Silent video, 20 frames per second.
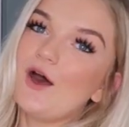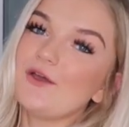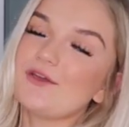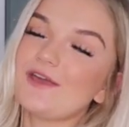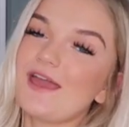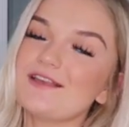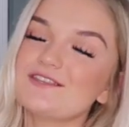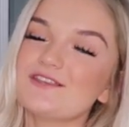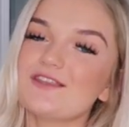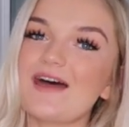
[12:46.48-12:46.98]

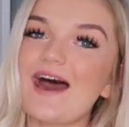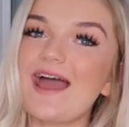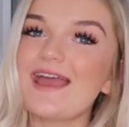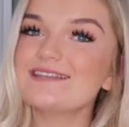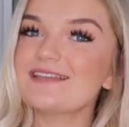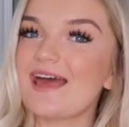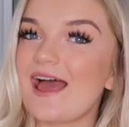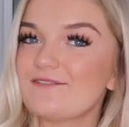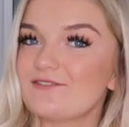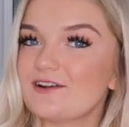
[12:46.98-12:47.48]
Okay, so that
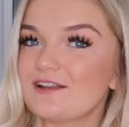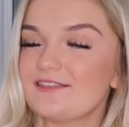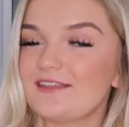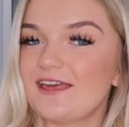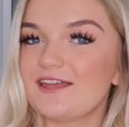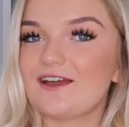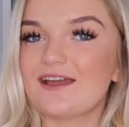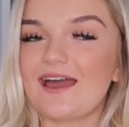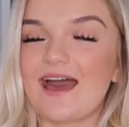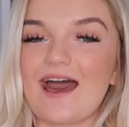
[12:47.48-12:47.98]
is
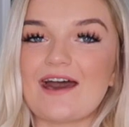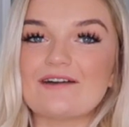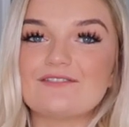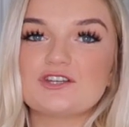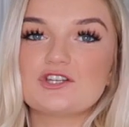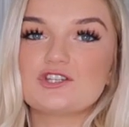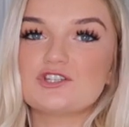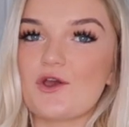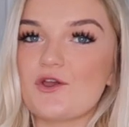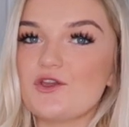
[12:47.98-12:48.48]
everything I have
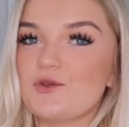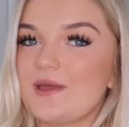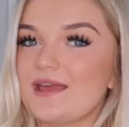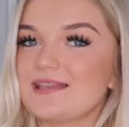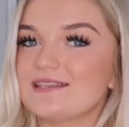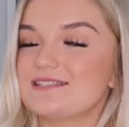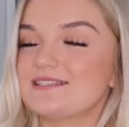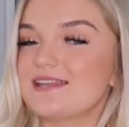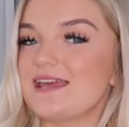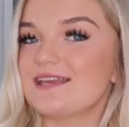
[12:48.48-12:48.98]
to show you
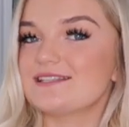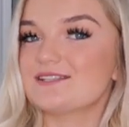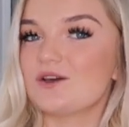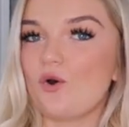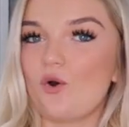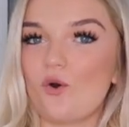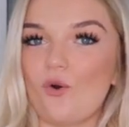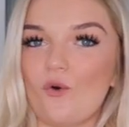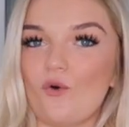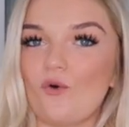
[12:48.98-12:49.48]
in today's
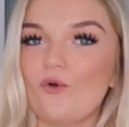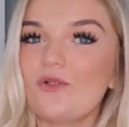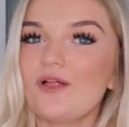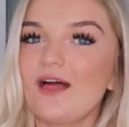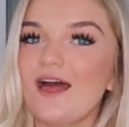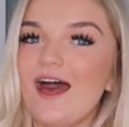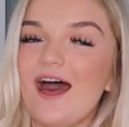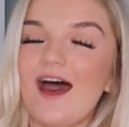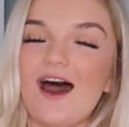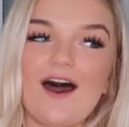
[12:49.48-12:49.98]
haul.
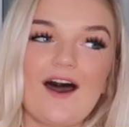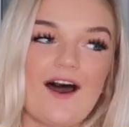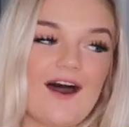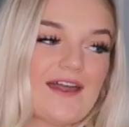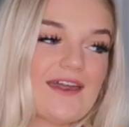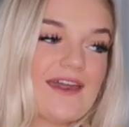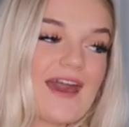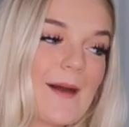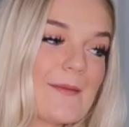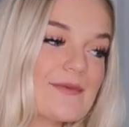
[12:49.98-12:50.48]

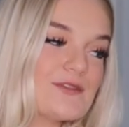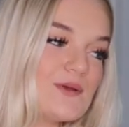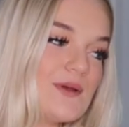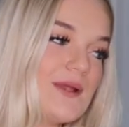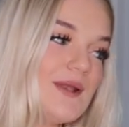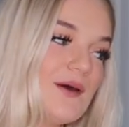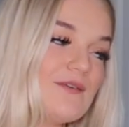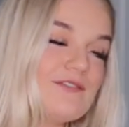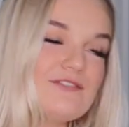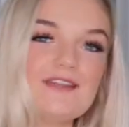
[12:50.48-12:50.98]
I
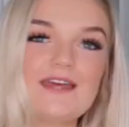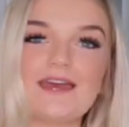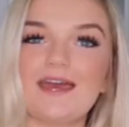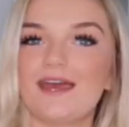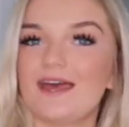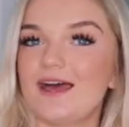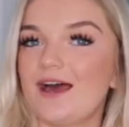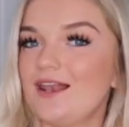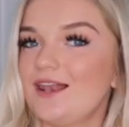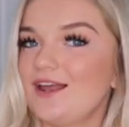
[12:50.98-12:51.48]
absolutely loved
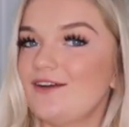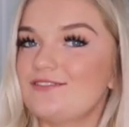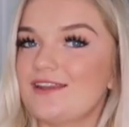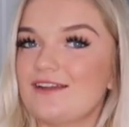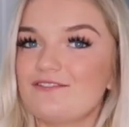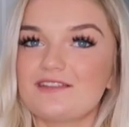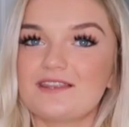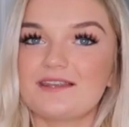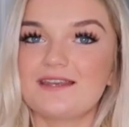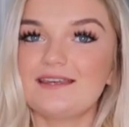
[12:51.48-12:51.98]
it. I loved
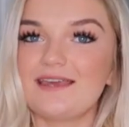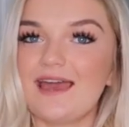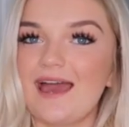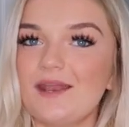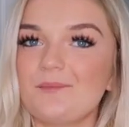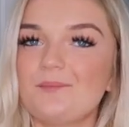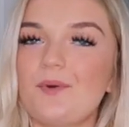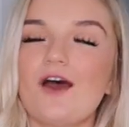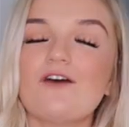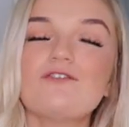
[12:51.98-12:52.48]
everything
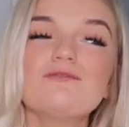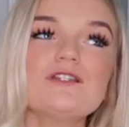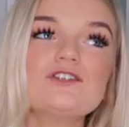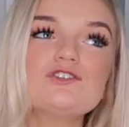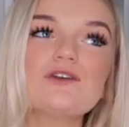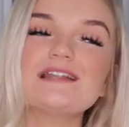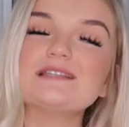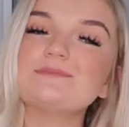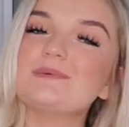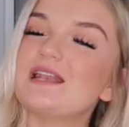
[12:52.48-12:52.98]
again, apart from the
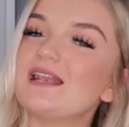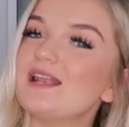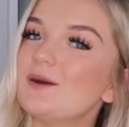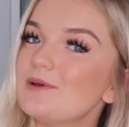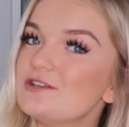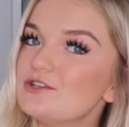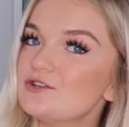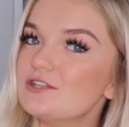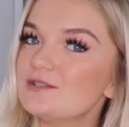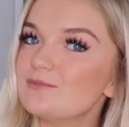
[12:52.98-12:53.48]
trainers being a little
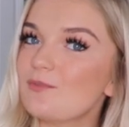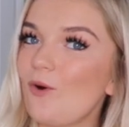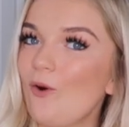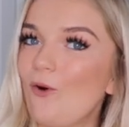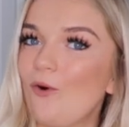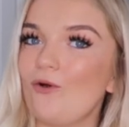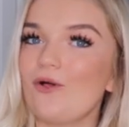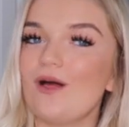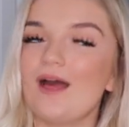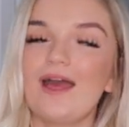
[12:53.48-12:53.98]
bit too
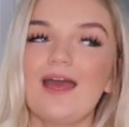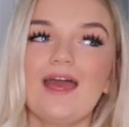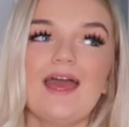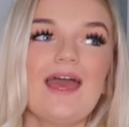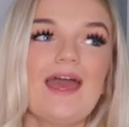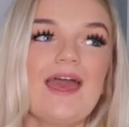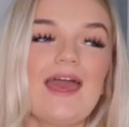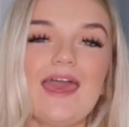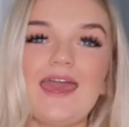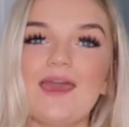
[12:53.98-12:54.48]
small.
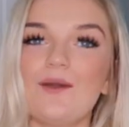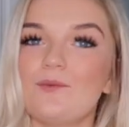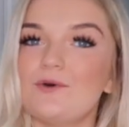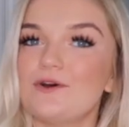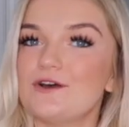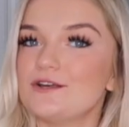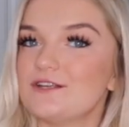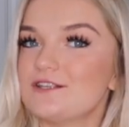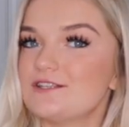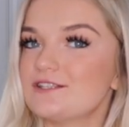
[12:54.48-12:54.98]
It
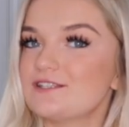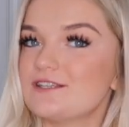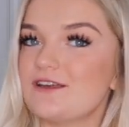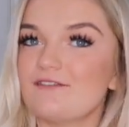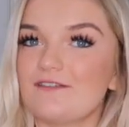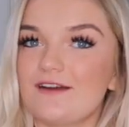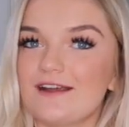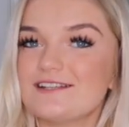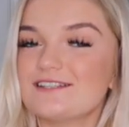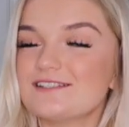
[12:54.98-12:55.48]
was
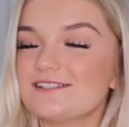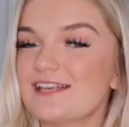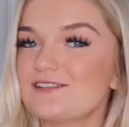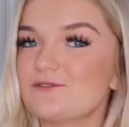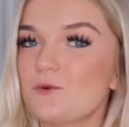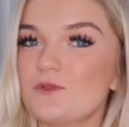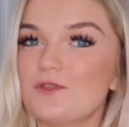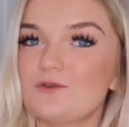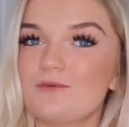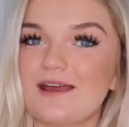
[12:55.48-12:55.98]
very
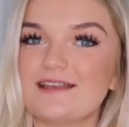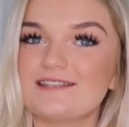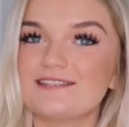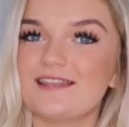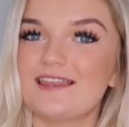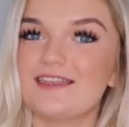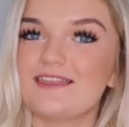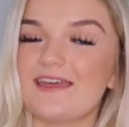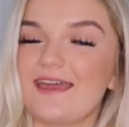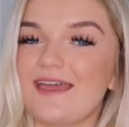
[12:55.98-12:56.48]
successful with the rest
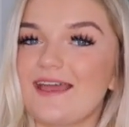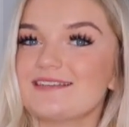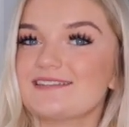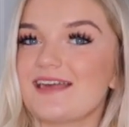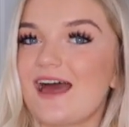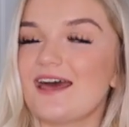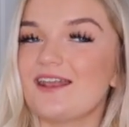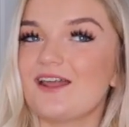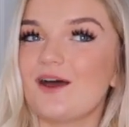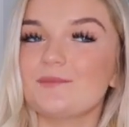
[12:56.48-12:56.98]
of the things,
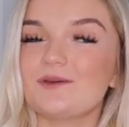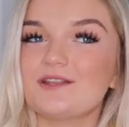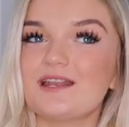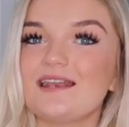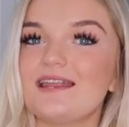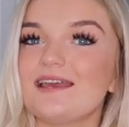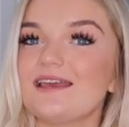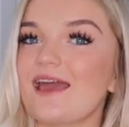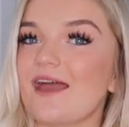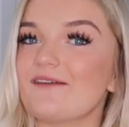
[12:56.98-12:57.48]
and I'm going to
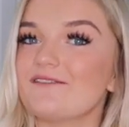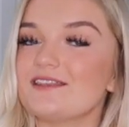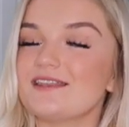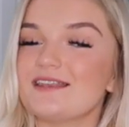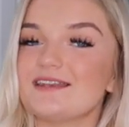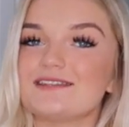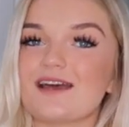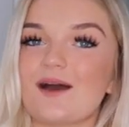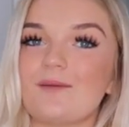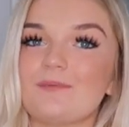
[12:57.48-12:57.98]
link
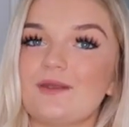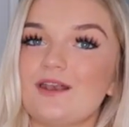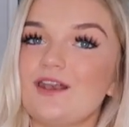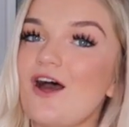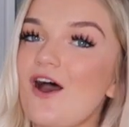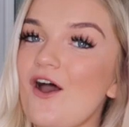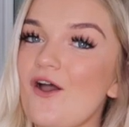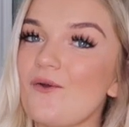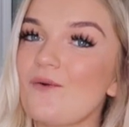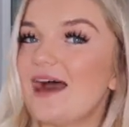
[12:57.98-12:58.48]
everything down
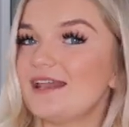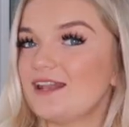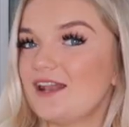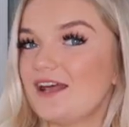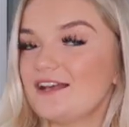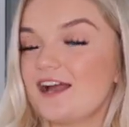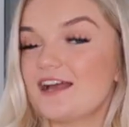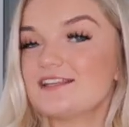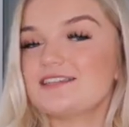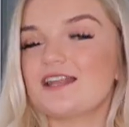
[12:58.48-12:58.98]
below. And
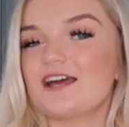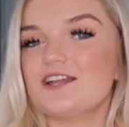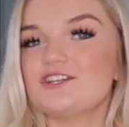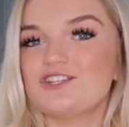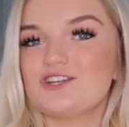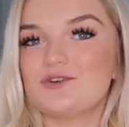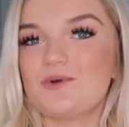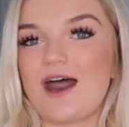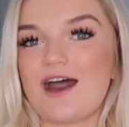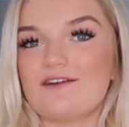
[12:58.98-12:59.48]
like I said, I
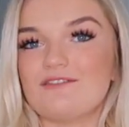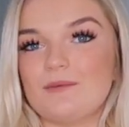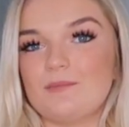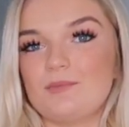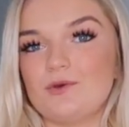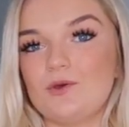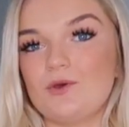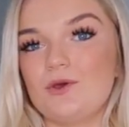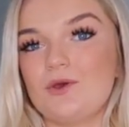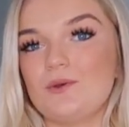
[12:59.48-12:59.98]
do have a
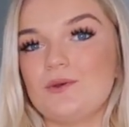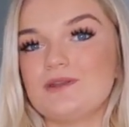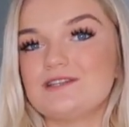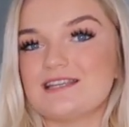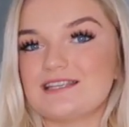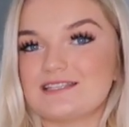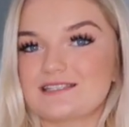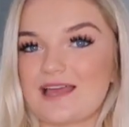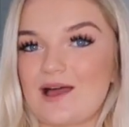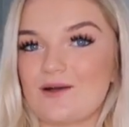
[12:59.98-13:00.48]
Boohoo
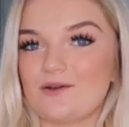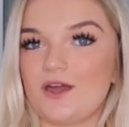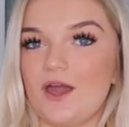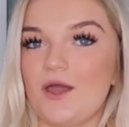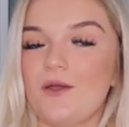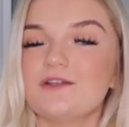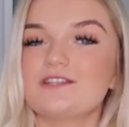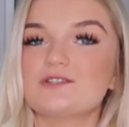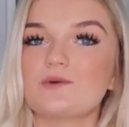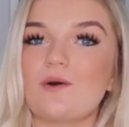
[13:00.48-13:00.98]
discount
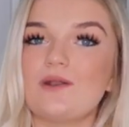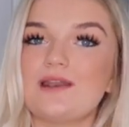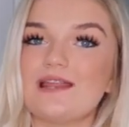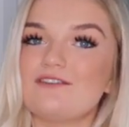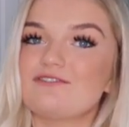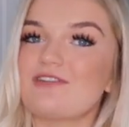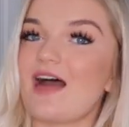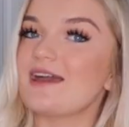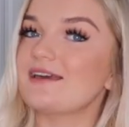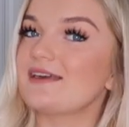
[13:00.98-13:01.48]
code, so I'll
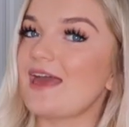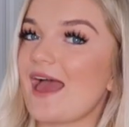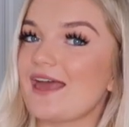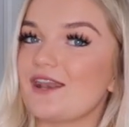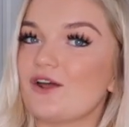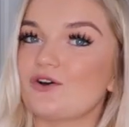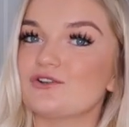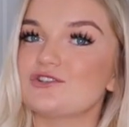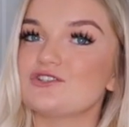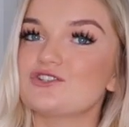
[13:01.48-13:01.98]
leave that
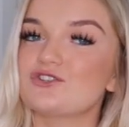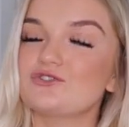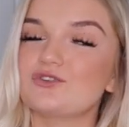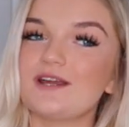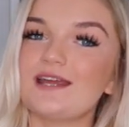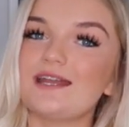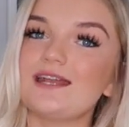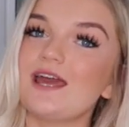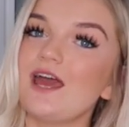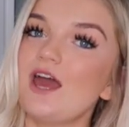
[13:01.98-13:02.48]
again on
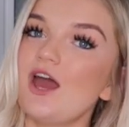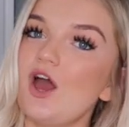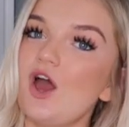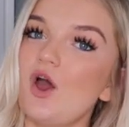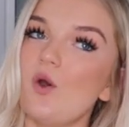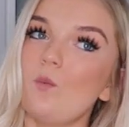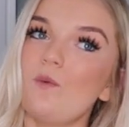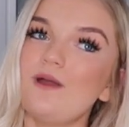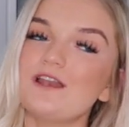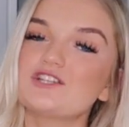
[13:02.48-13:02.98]
screen,
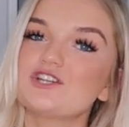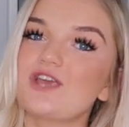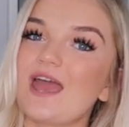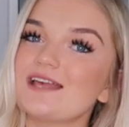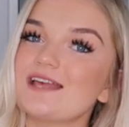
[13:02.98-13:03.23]
which